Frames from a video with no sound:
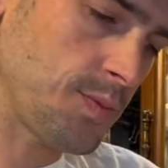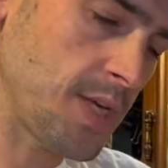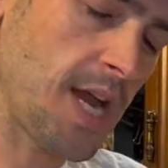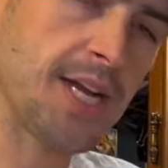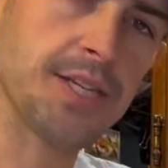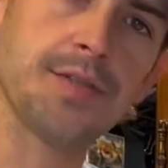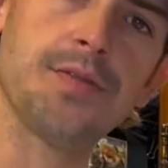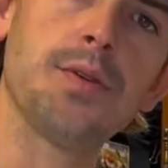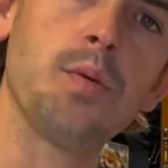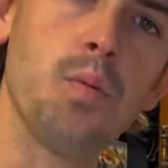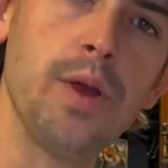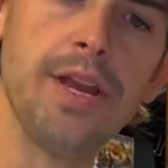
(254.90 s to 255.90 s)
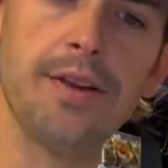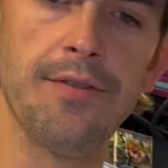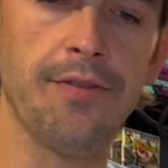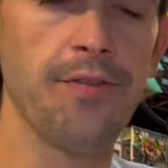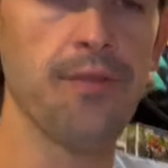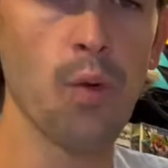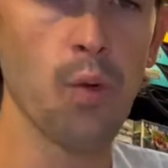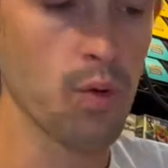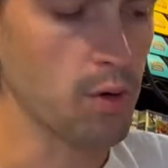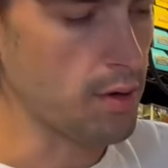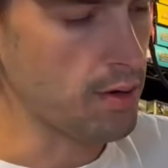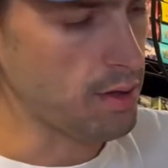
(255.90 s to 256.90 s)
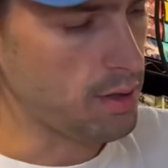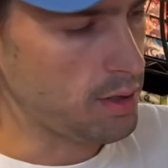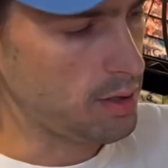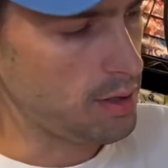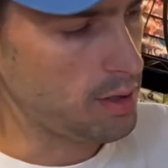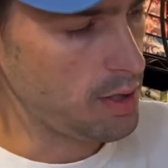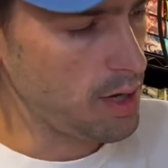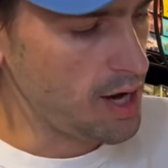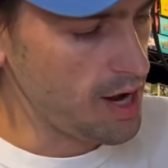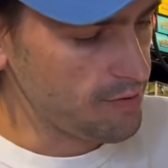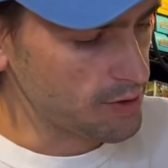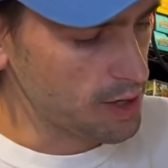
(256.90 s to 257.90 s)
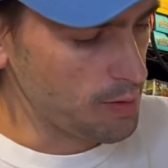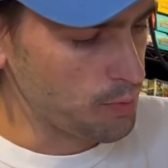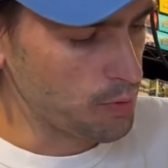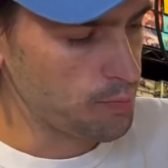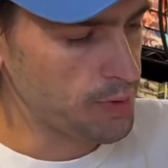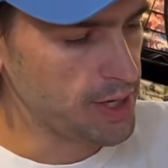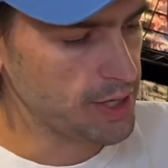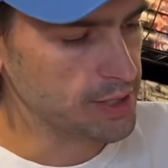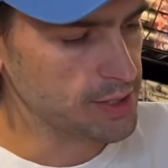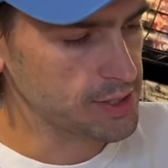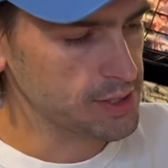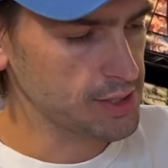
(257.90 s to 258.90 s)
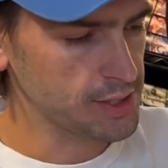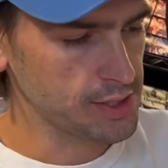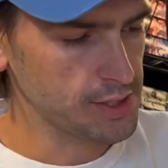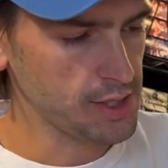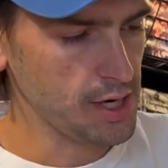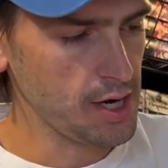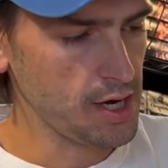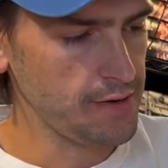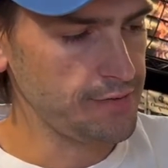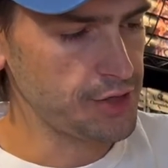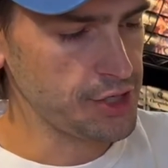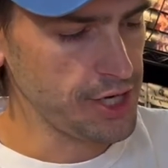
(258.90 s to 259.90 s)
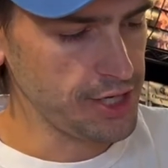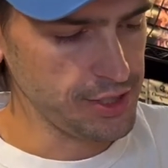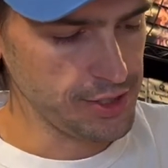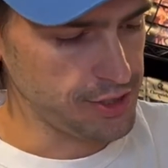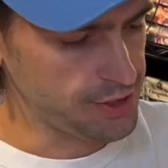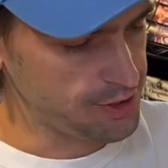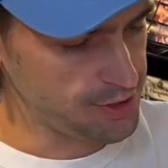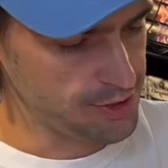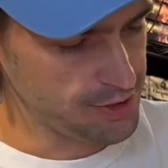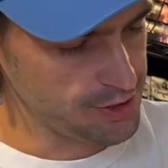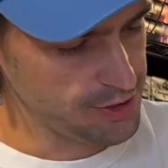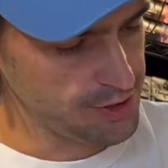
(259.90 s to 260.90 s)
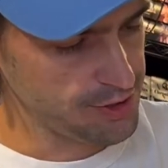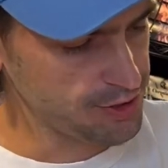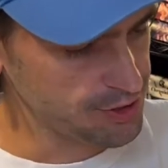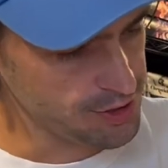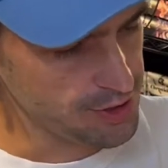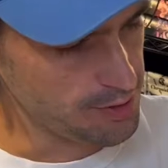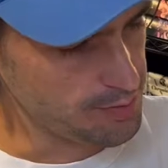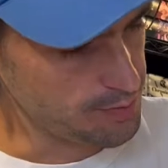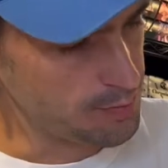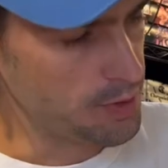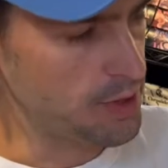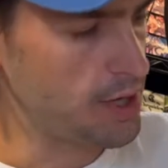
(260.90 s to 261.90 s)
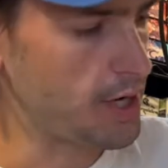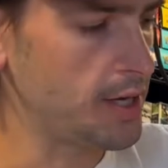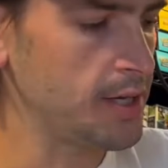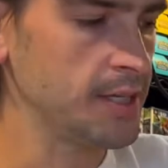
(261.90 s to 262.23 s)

As for week 4, I have a couple picks. I've changed some, but